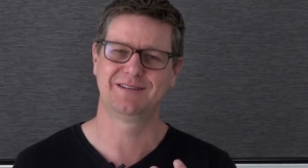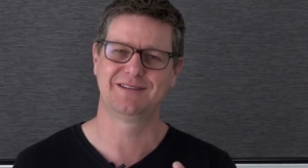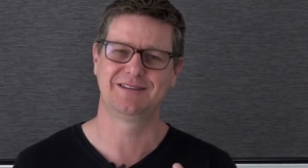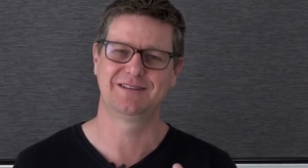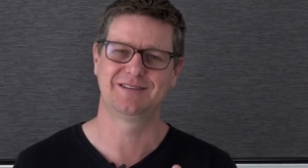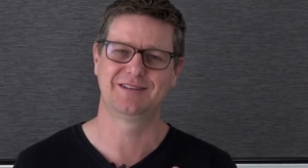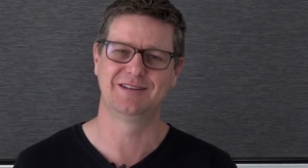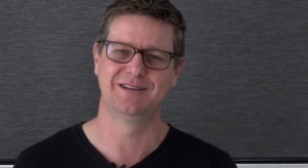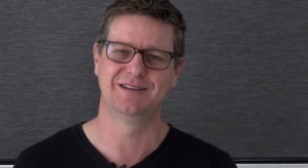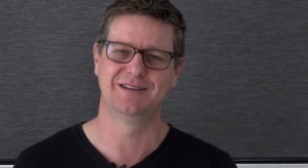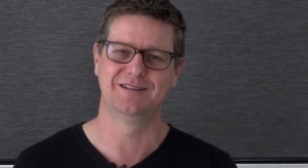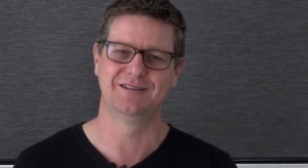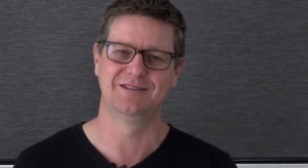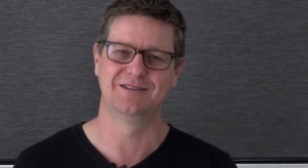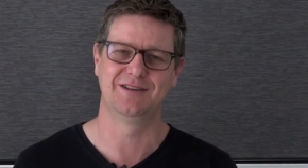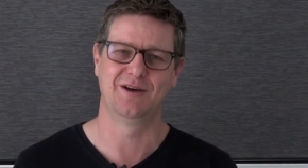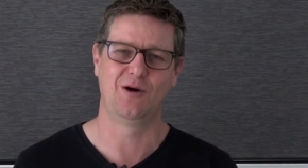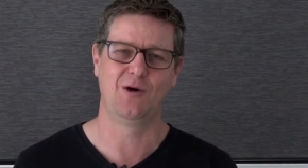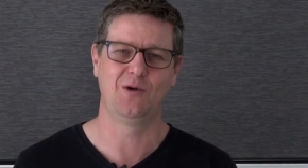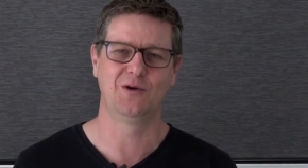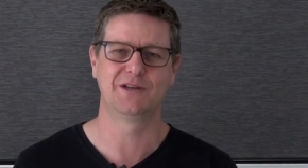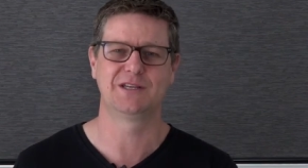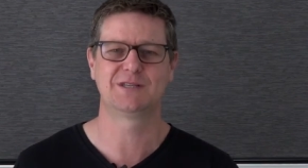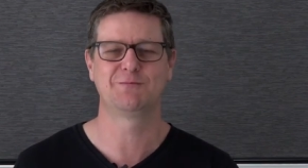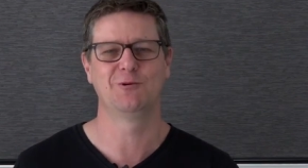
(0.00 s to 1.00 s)
the
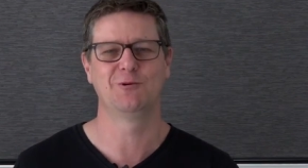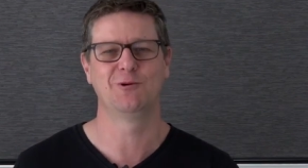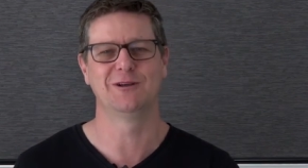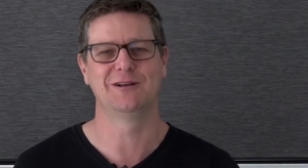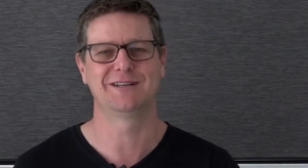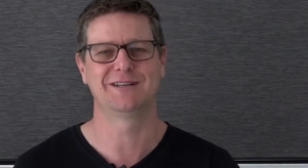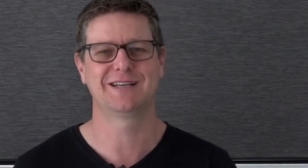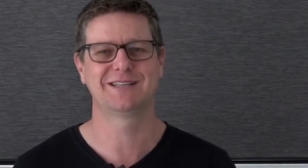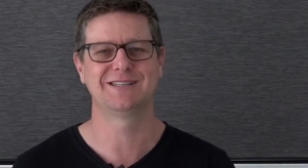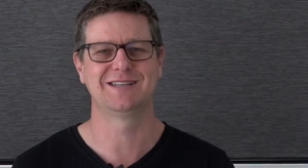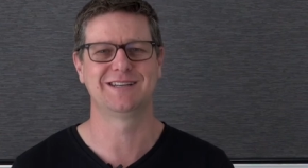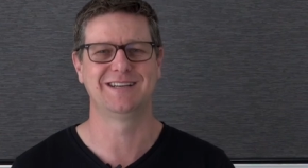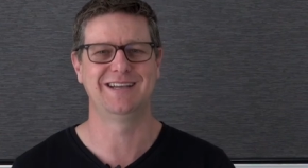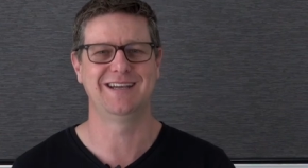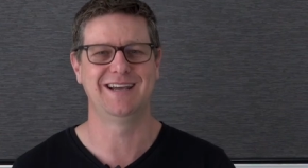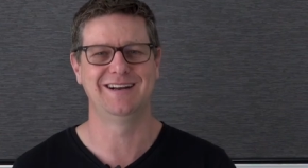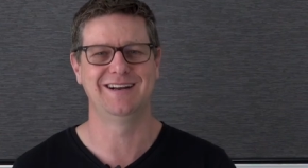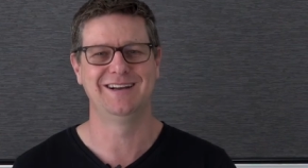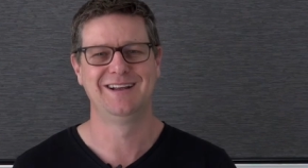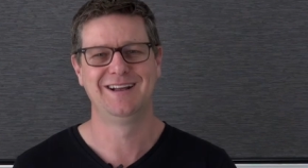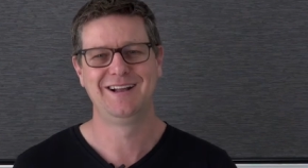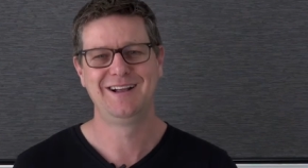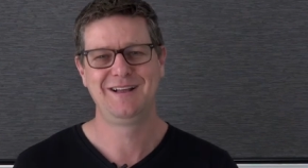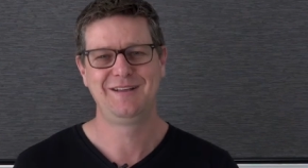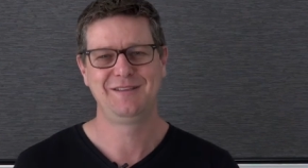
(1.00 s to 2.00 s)
Holy Spirit doesn't
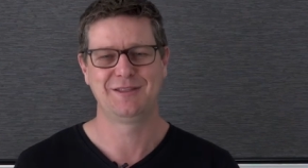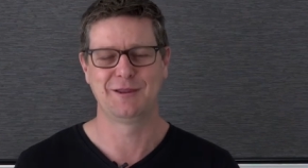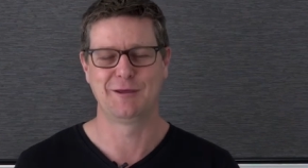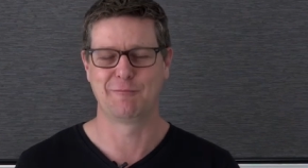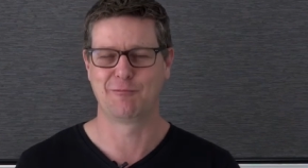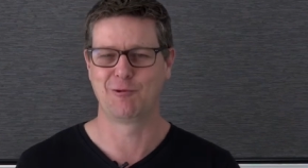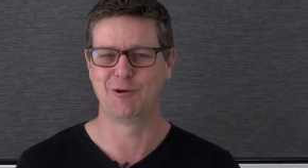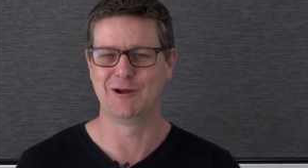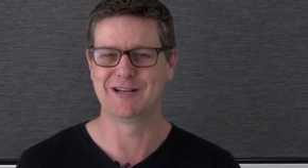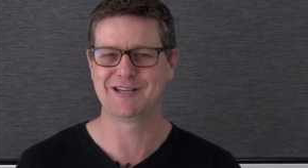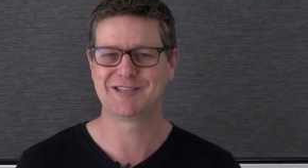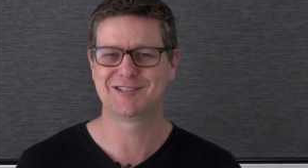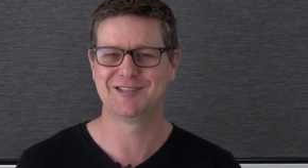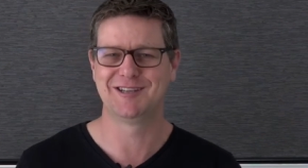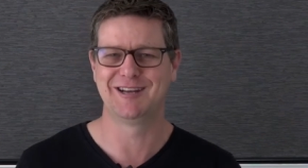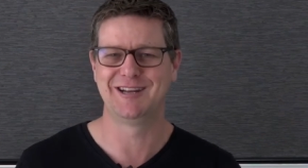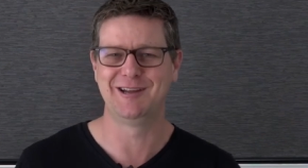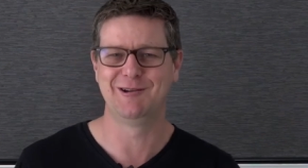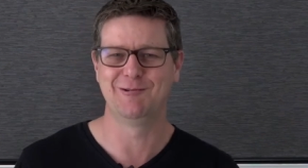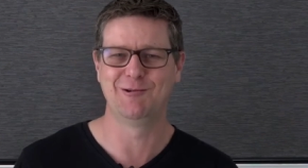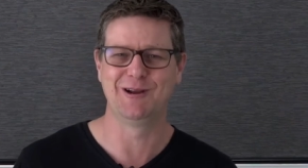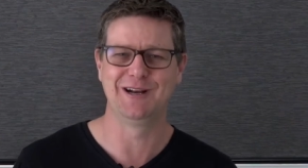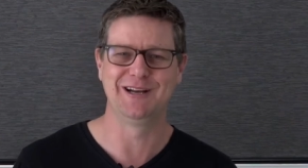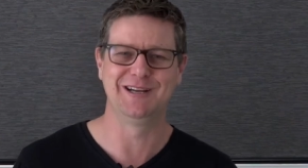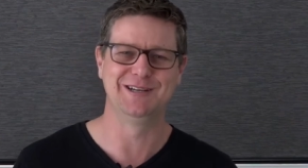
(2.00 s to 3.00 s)
get the press that
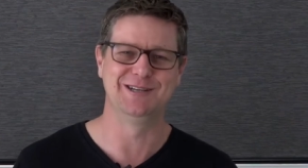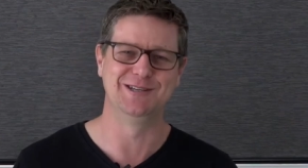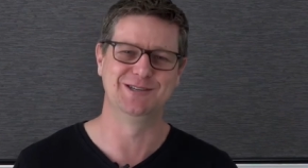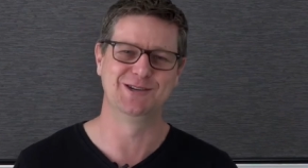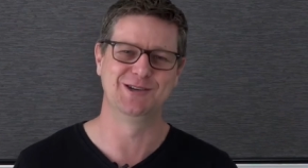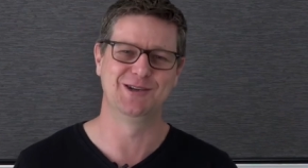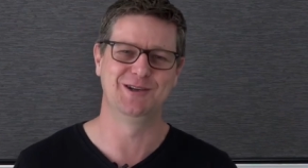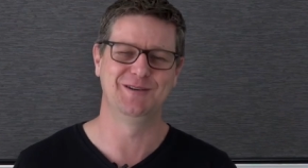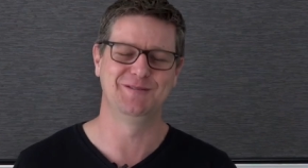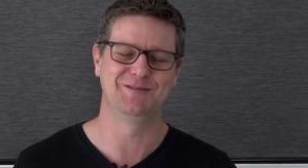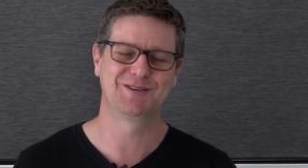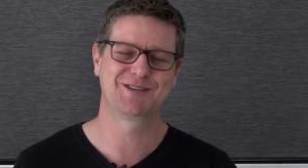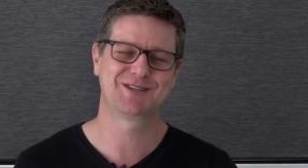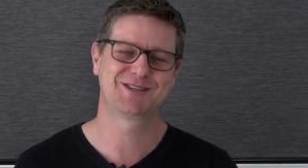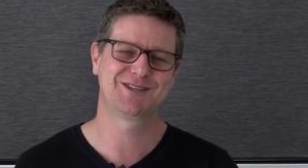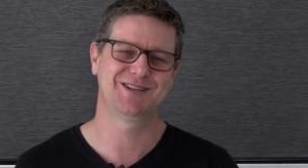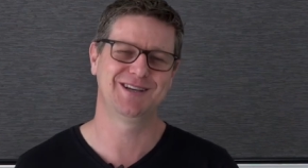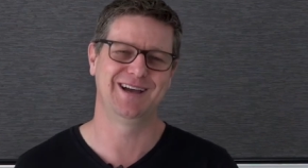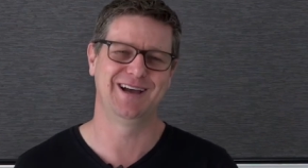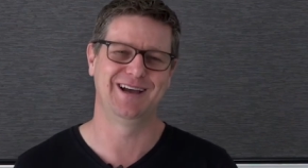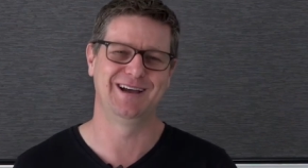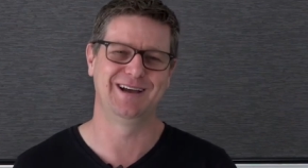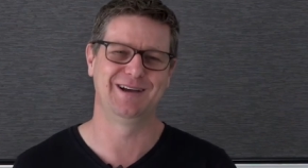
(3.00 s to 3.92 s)
he really deserves.